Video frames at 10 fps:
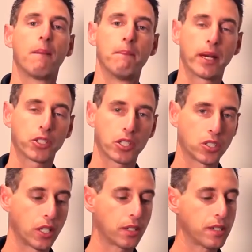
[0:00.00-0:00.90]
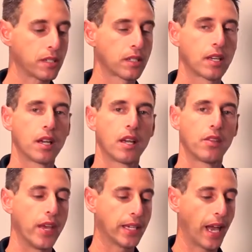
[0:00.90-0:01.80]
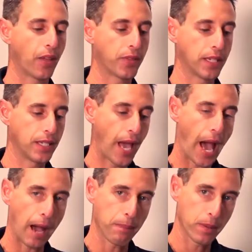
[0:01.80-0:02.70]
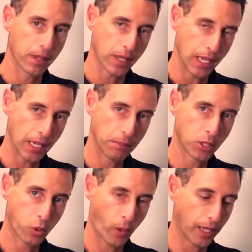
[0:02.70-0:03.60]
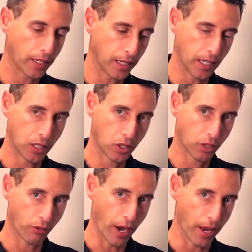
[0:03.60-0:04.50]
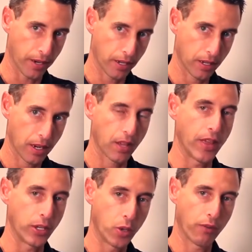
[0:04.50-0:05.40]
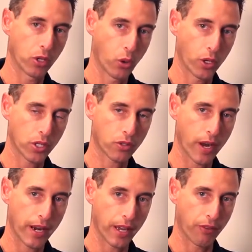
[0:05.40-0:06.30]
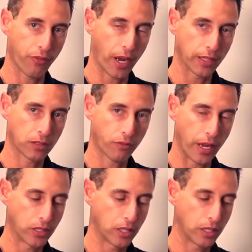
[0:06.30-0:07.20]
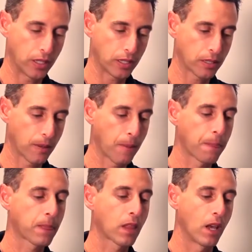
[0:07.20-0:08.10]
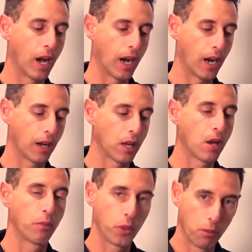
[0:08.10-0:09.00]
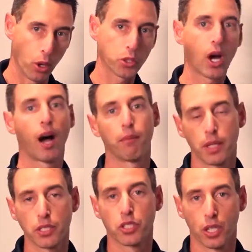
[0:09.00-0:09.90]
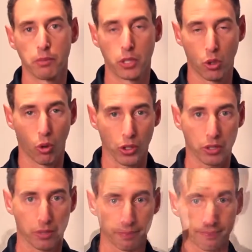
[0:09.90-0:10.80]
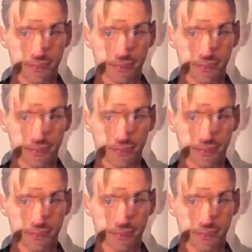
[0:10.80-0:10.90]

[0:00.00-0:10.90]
Metric series, they count the gap in between each thread. They do have a coarse thread and a fine thread series. The most common is going to be coarse.